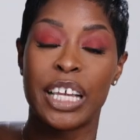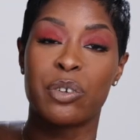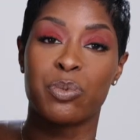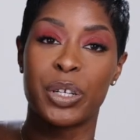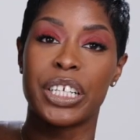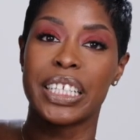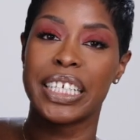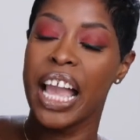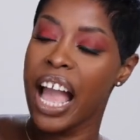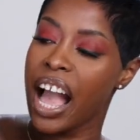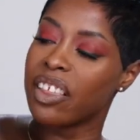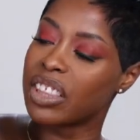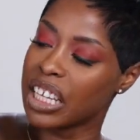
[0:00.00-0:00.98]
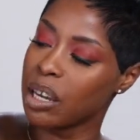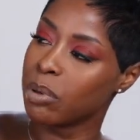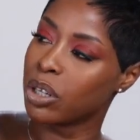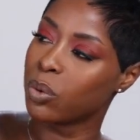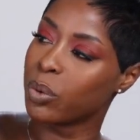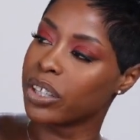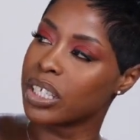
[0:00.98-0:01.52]
Like really, I think I'm
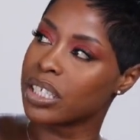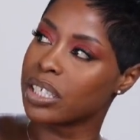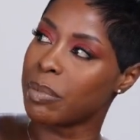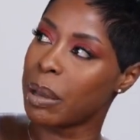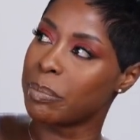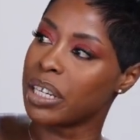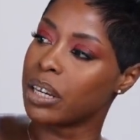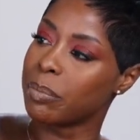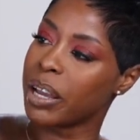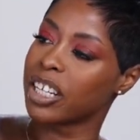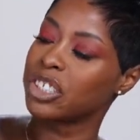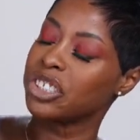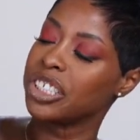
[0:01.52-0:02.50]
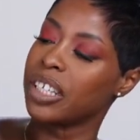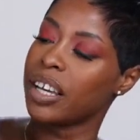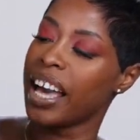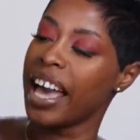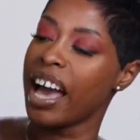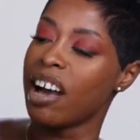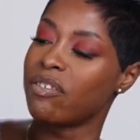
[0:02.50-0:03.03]
gonna wear this to my meetup actually.
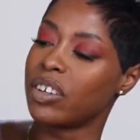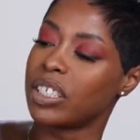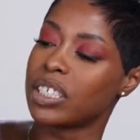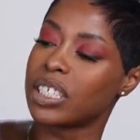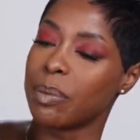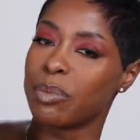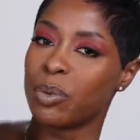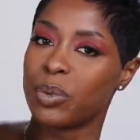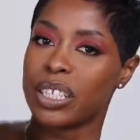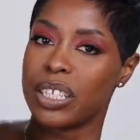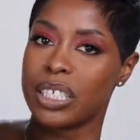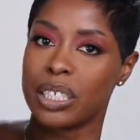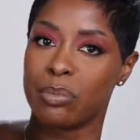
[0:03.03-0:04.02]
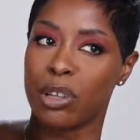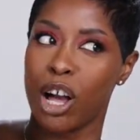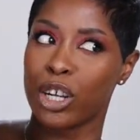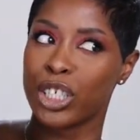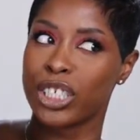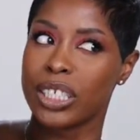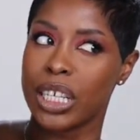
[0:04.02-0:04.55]
I have something with the DC
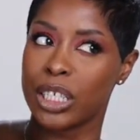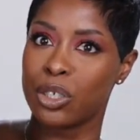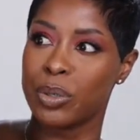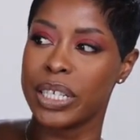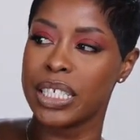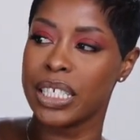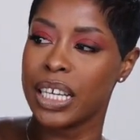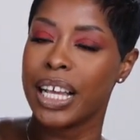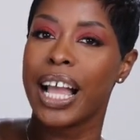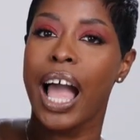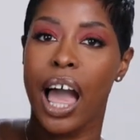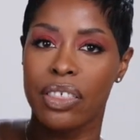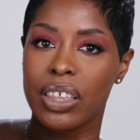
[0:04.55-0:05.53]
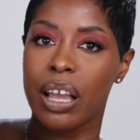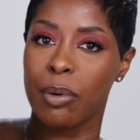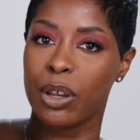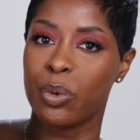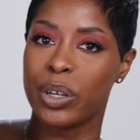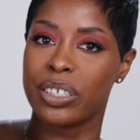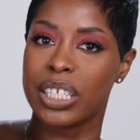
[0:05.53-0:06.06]
bloggers in like two weeks. I think I'm
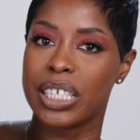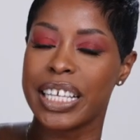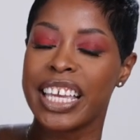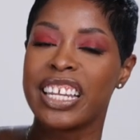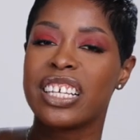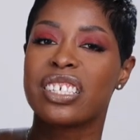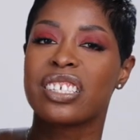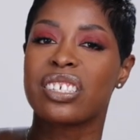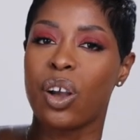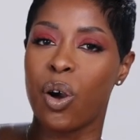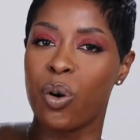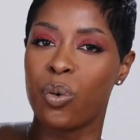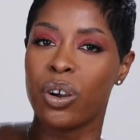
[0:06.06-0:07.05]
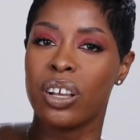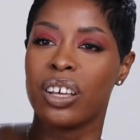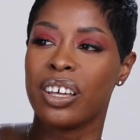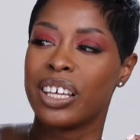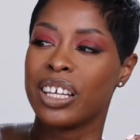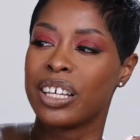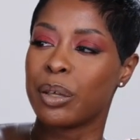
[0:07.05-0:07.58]
gonna wear this. It is so
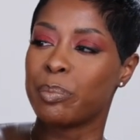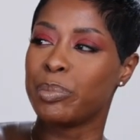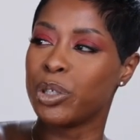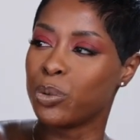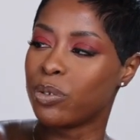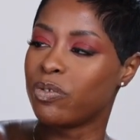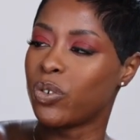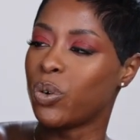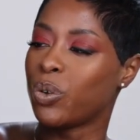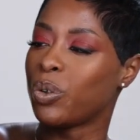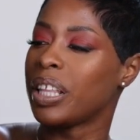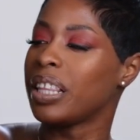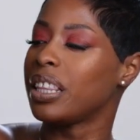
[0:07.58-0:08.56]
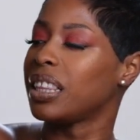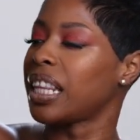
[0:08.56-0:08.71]
beautiful.